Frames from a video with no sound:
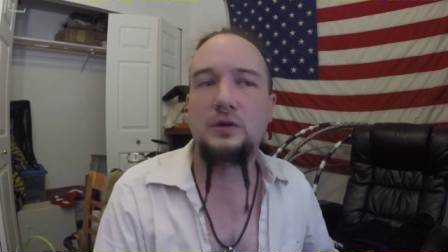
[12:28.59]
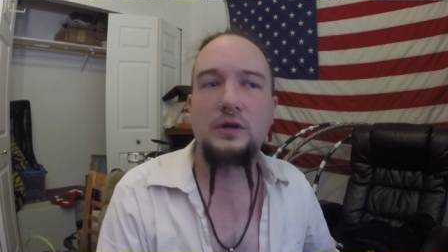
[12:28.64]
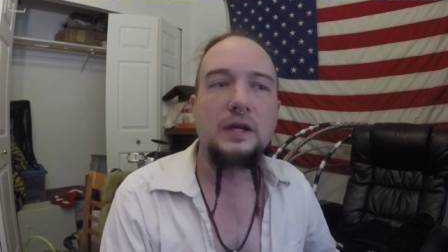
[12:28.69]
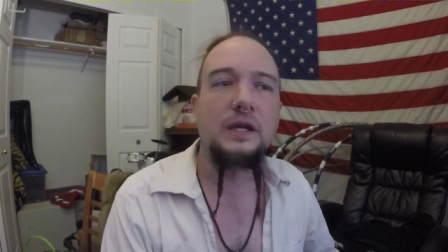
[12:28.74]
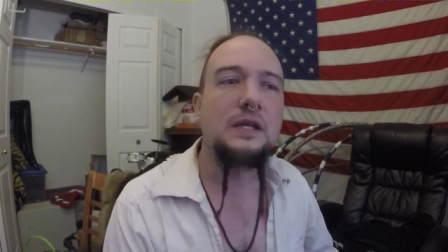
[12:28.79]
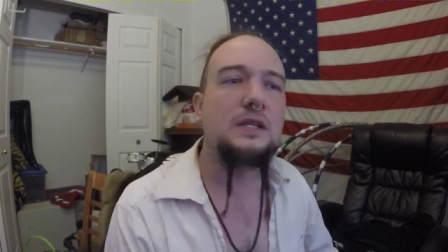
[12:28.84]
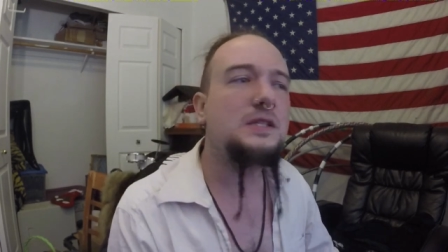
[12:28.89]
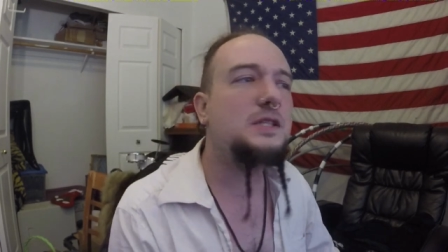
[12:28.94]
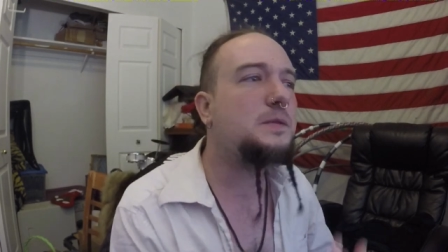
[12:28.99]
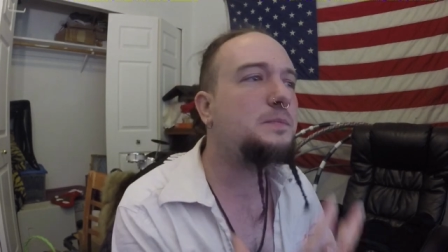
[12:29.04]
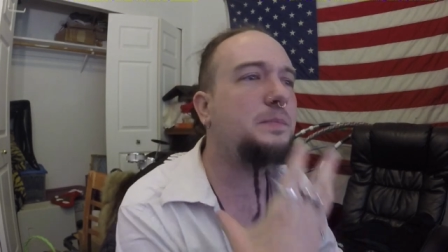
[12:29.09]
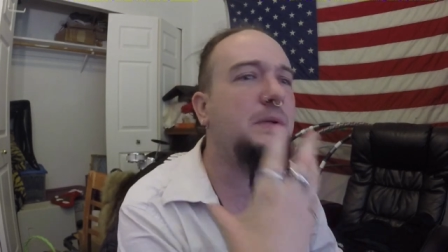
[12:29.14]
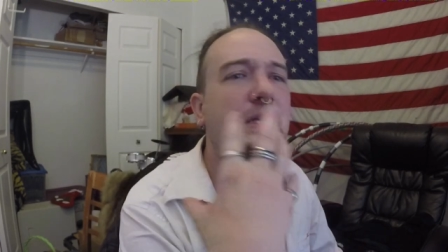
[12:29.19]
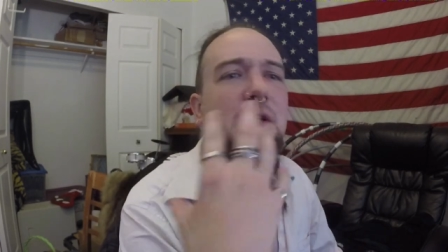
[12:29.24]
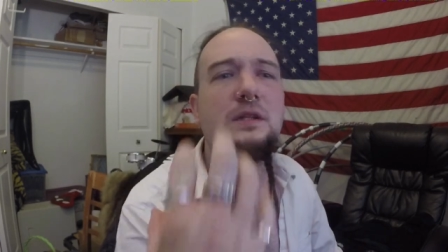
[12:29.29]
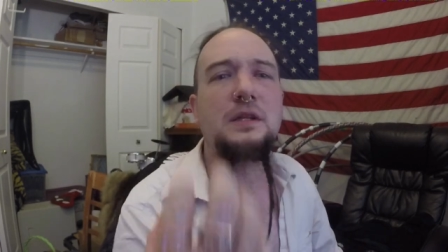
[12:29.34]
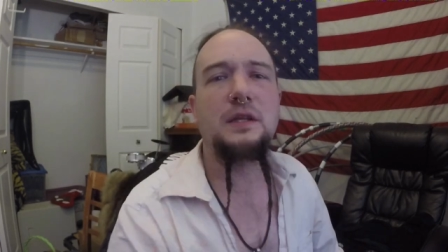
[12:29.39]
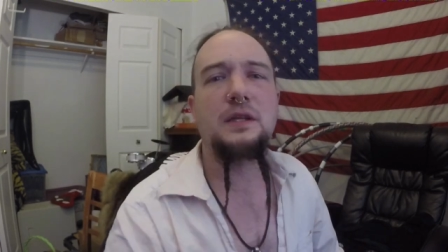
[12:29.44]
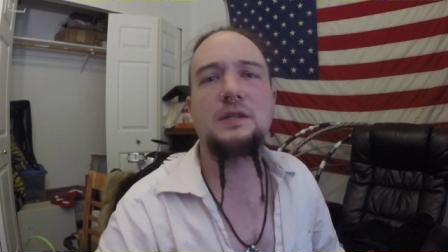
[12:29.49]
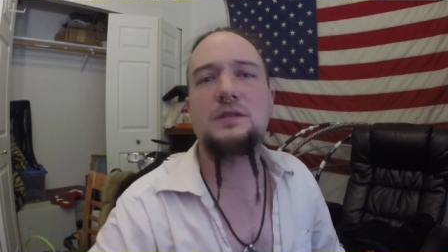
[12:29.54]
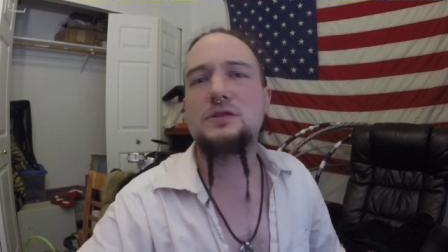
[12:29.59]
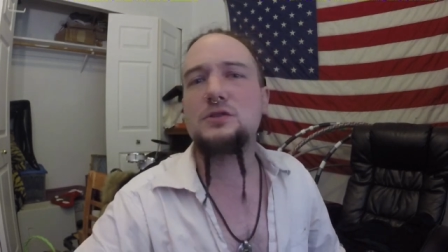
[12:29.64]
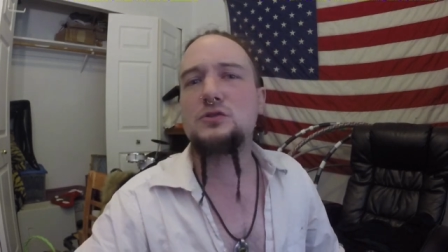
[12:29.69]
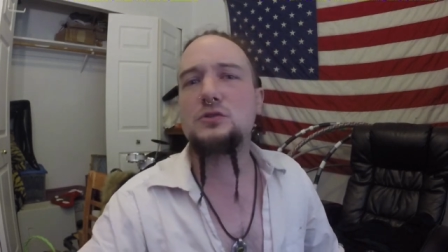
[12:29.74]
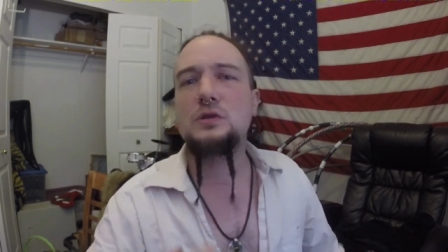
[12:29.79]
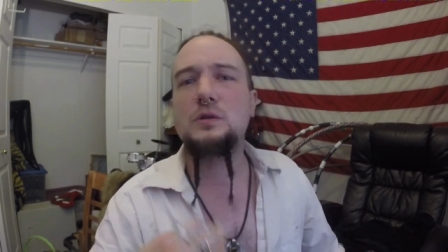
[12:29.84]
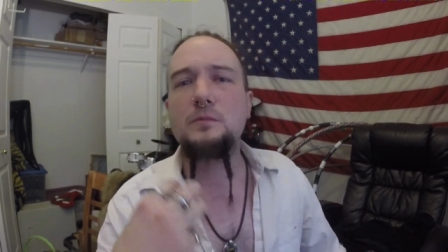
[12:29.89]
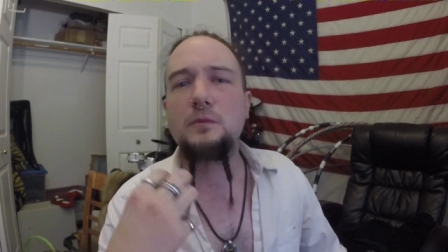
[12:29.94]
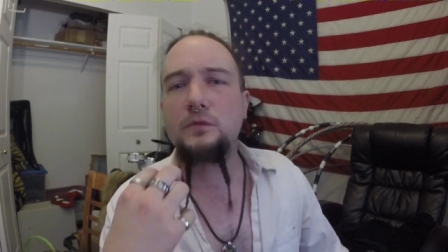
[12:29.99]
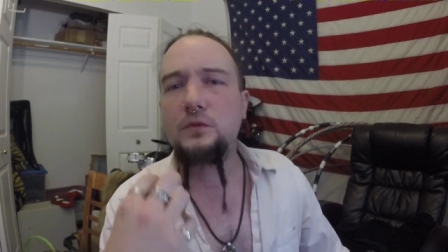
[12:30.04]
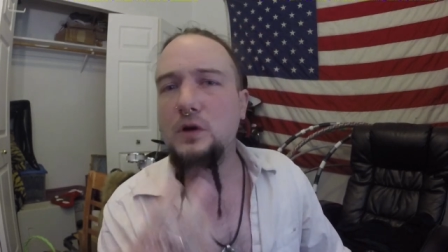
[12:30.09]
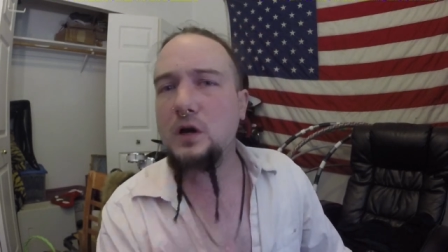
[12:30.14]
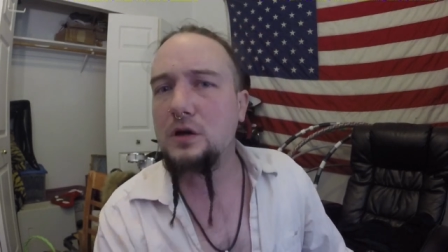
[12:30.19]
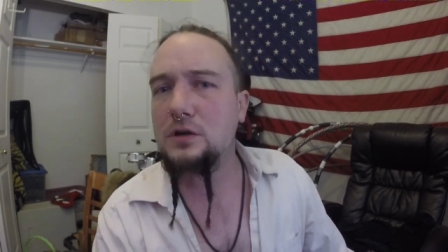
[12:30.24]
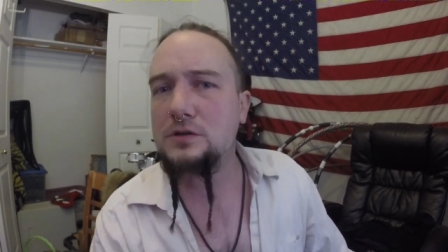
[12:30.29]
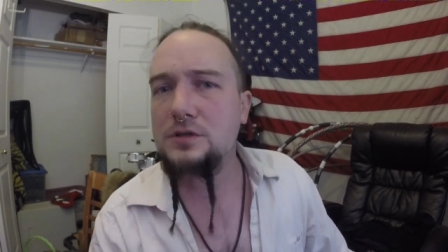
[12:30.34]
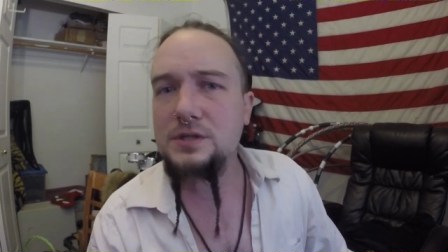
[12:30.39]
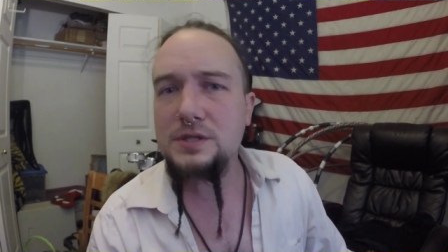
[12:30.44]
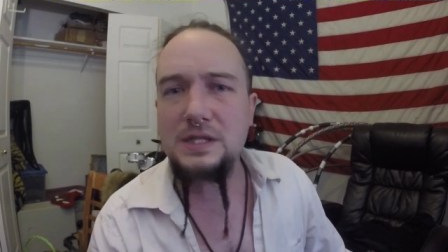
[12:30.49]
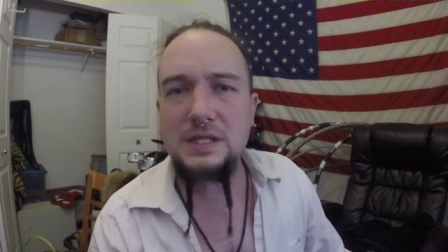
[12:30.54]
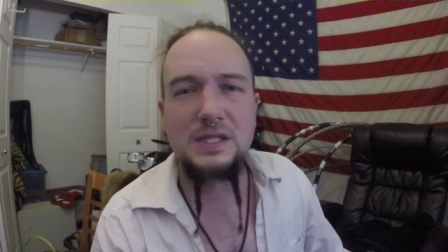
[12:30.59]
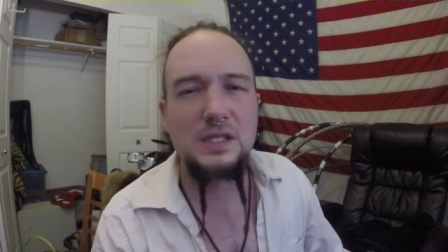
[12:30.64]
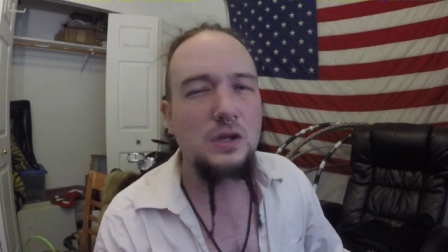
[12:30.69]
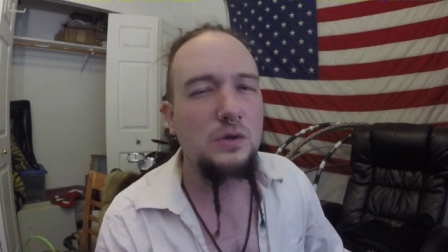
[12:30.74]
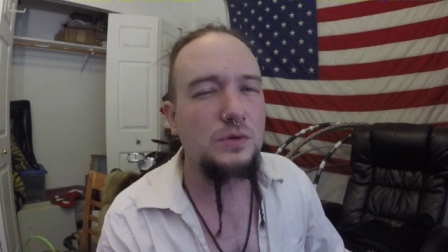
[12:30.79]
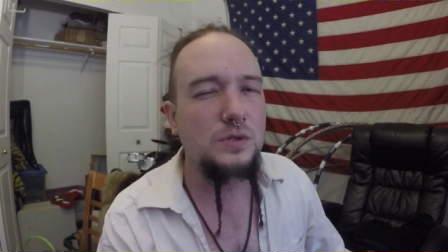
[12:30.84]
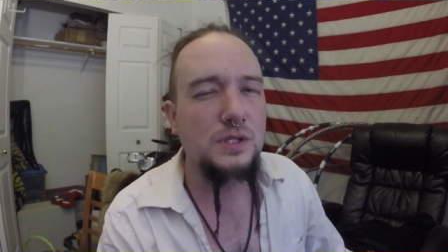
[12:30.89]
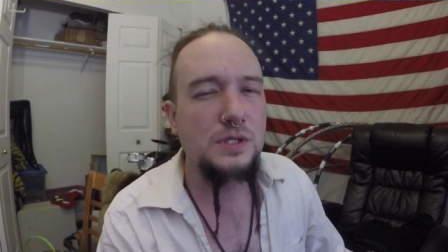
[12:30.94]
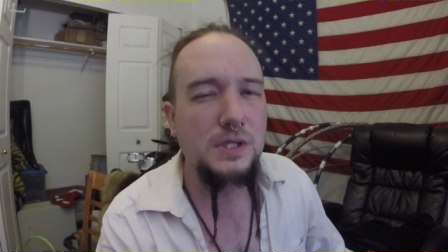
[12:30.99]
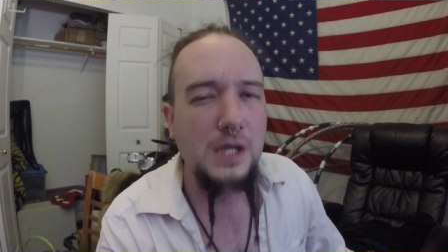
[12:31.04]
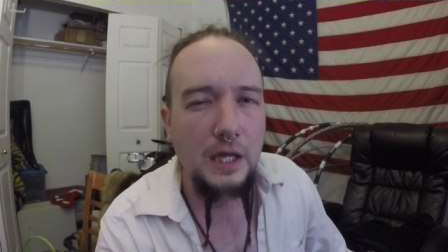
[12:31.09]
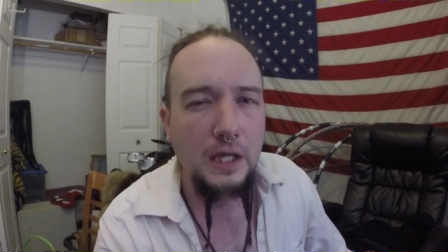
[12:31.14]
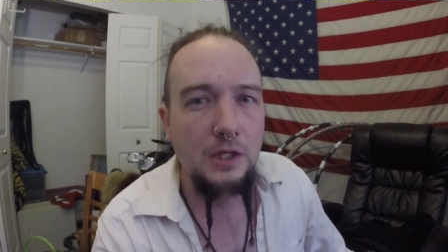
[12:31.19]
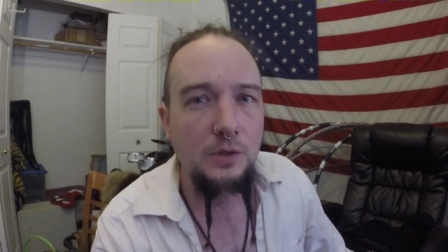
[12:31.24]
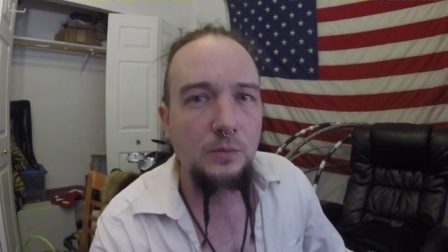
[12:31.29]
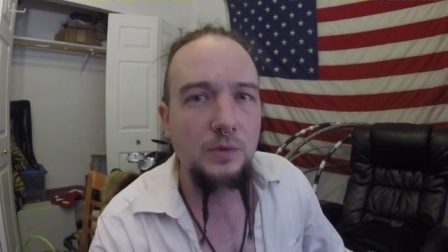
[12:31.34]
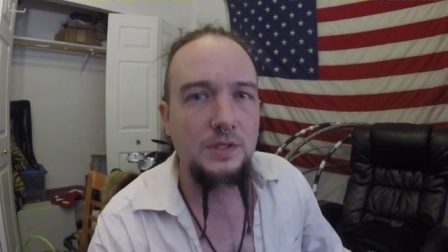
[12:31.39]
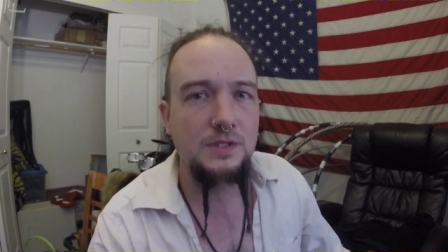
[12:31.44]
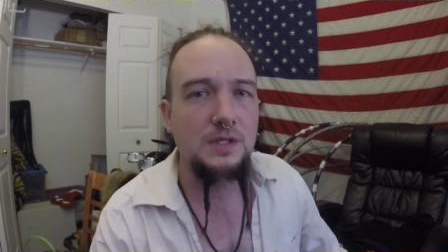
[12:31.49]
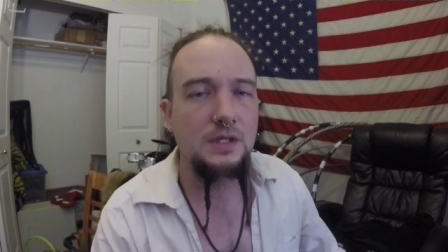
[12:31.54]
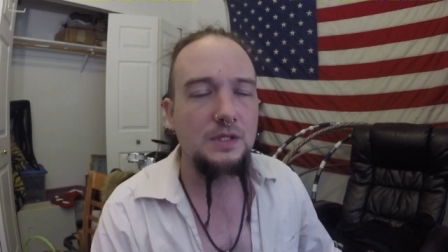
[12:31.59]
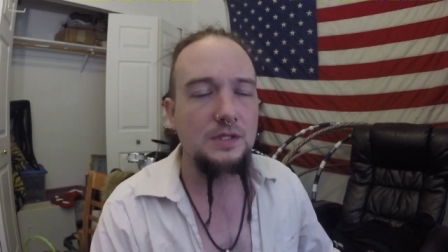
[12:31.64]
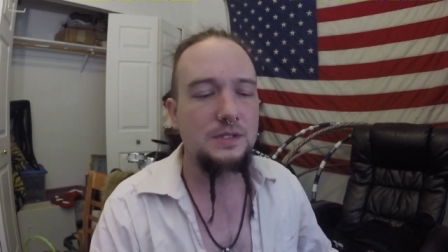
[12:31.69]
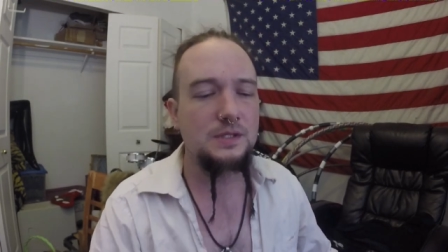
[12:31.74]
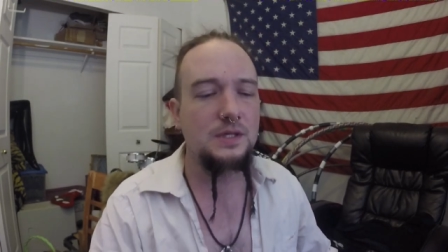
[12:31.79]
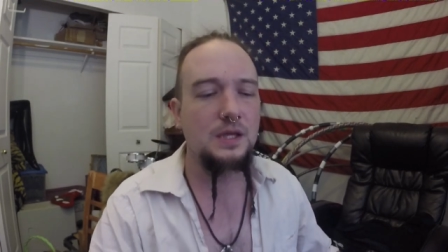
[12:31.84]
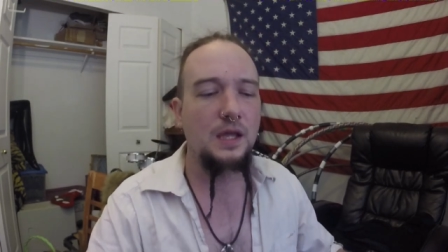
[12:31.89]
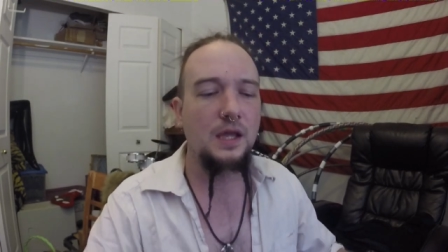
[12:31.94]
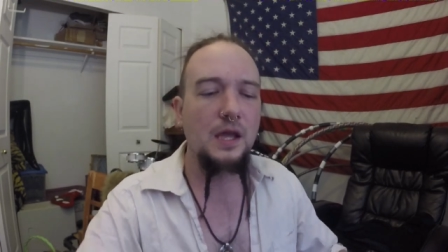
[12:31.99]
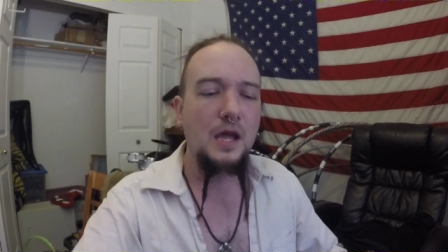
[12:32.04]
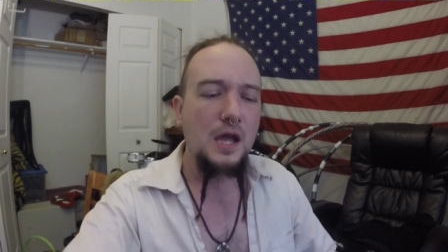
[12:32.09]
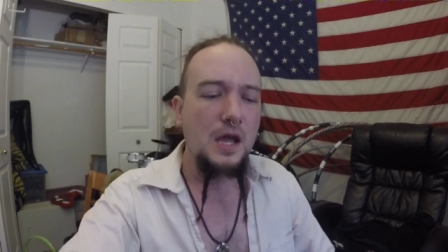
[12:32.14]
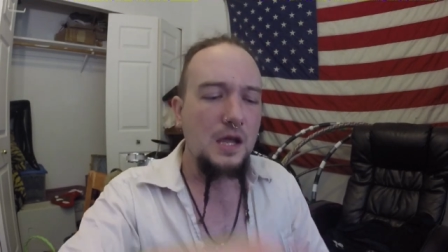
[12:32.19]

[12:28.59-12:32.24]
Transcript: He can speak like his stream of consciousness. He knows exactly what he's going to say.